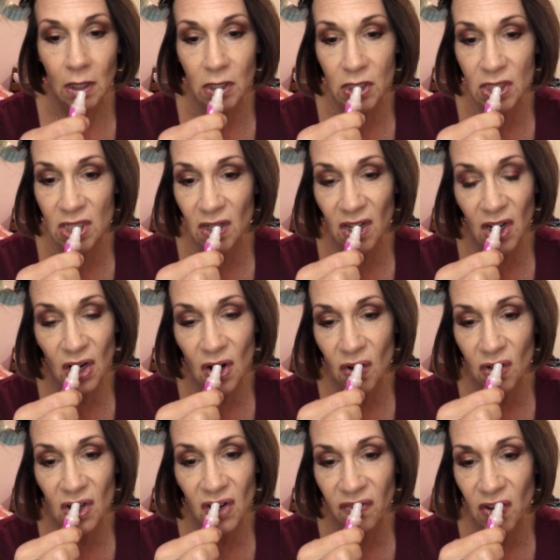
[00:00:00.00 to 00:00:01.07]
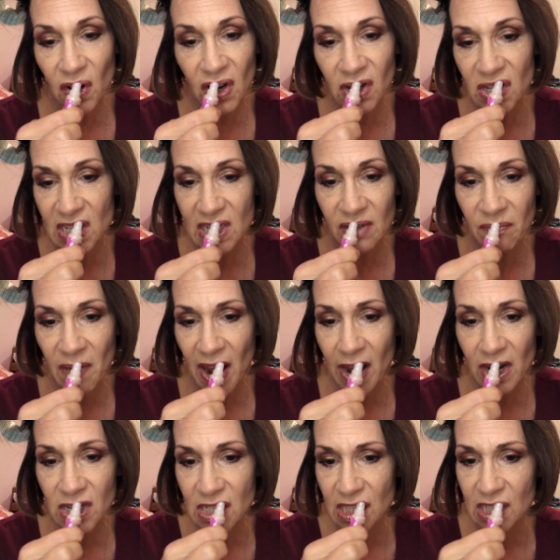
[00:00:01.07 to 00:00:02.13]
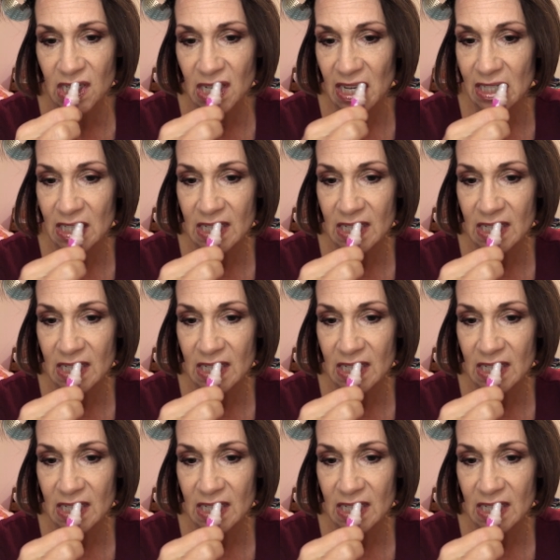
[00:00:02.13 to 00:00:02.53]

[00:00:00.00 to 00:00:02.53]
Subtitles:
just, you know, if you can just imagine